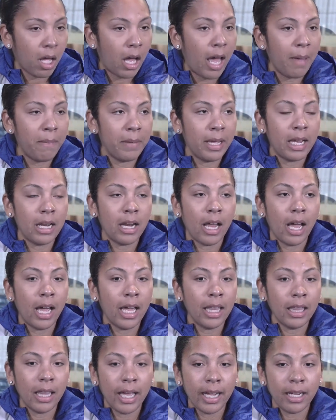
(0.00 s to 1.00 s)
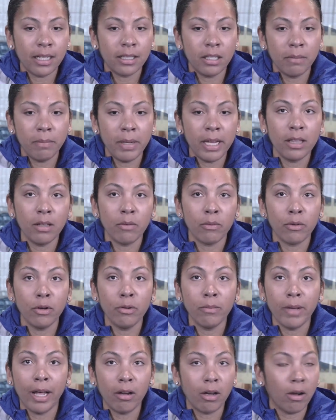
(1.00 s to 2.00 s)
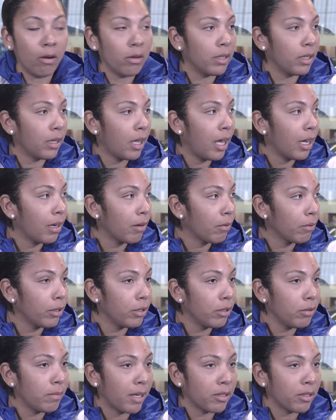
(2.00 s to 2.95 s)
I mean, I like to be in the room. I'll go in the locker room.